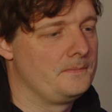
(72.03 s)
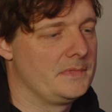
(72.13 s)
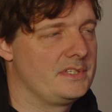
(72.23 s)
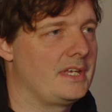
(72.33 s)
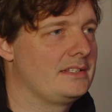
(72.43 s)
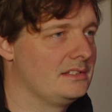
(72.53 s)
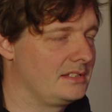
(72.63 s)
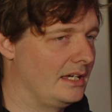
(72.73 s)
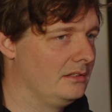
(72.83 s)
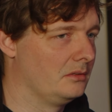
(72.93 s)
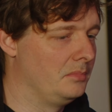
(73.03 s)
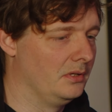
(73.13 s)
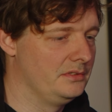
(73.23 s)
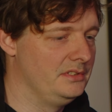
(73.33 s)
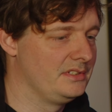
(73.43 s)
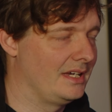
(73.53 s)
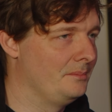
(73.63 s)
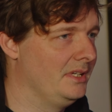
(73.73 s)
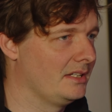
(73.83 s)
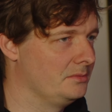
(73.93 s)
Settings catalog policies can
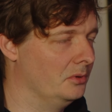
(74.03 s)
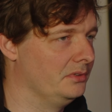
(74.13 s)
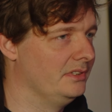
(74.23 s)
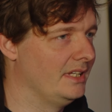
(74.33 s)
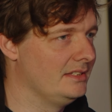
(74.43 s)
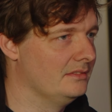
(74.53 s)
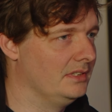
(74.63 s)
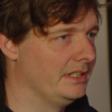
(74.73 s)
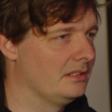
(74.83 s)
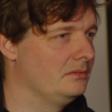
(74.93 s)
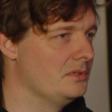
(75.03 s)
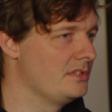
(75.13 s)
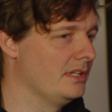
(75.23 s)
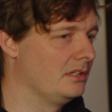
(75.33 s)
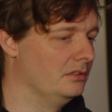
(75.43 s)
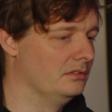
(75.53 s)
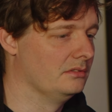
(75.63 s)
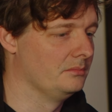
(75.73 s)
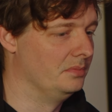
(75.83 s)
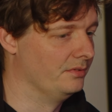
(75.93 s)
be exported natively now, which they couldn't
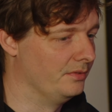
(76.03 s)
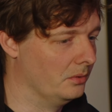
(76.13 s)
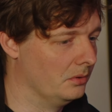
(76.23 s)
before.